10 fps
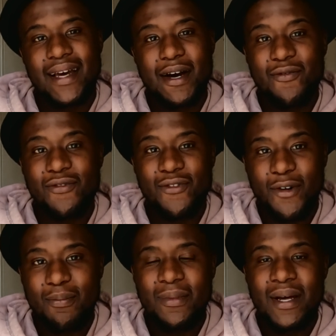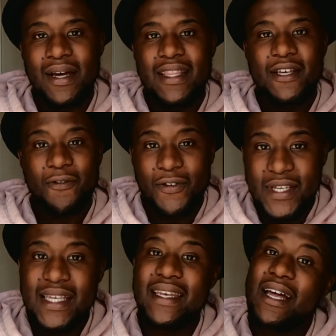I'm from the
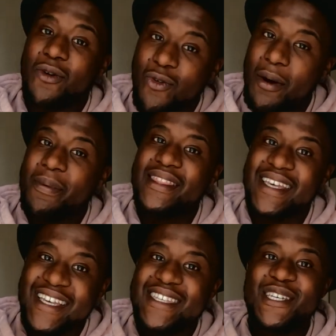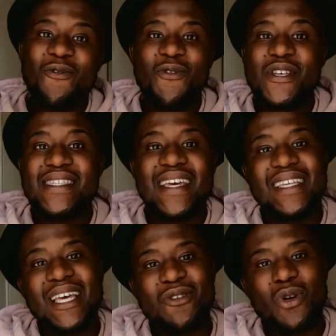Free State. I grew up in the Eastern Free
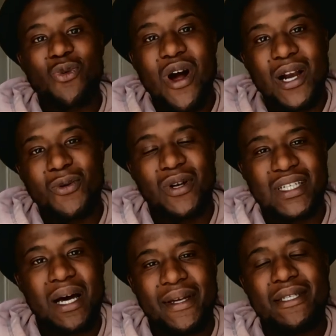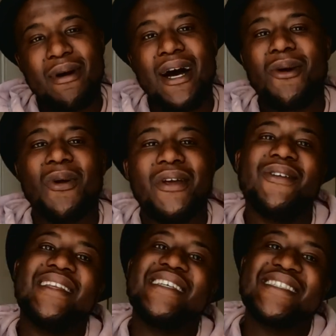State, kids were called Tabadi Marra.
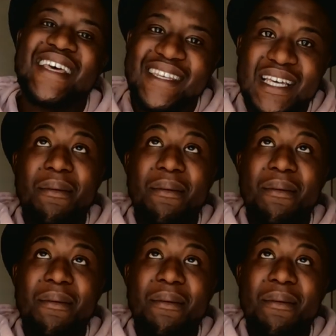You understand?